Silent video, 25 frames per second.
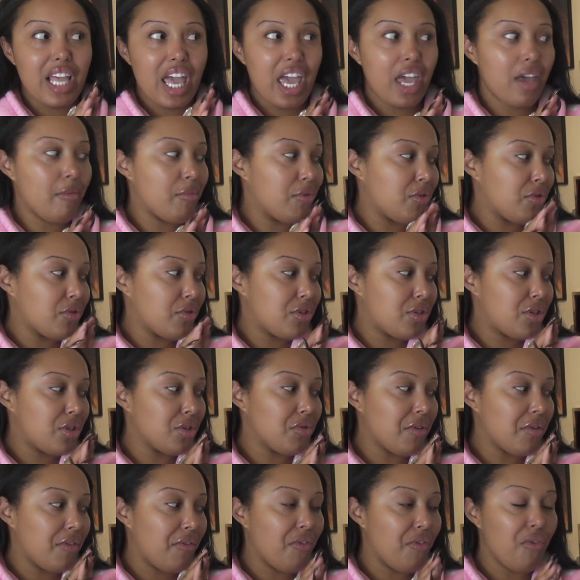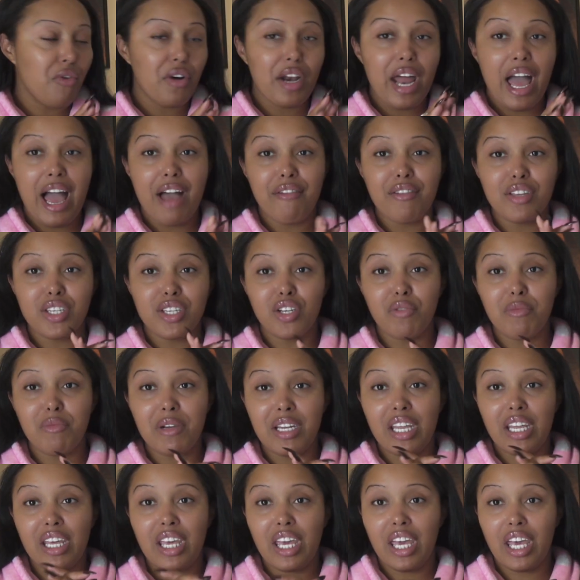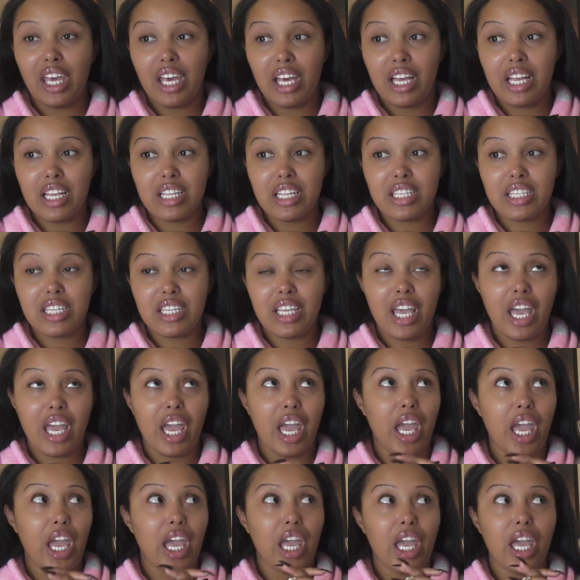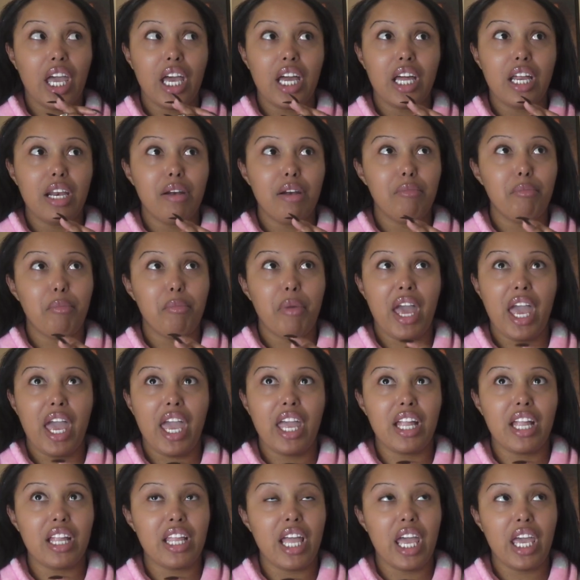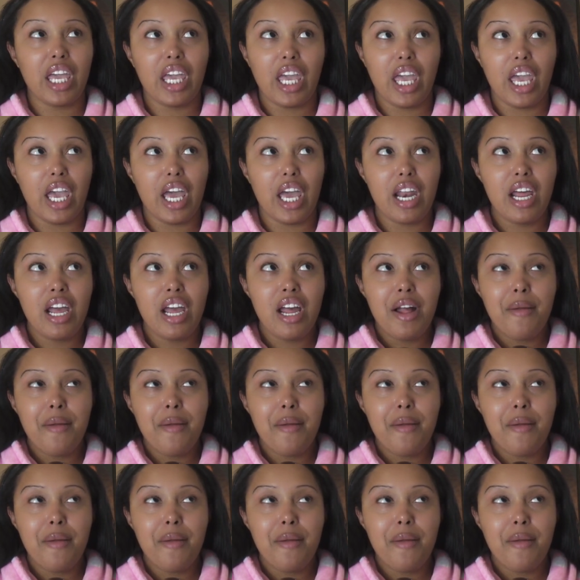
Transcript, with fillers: able to afford having so many kids and paying daycare.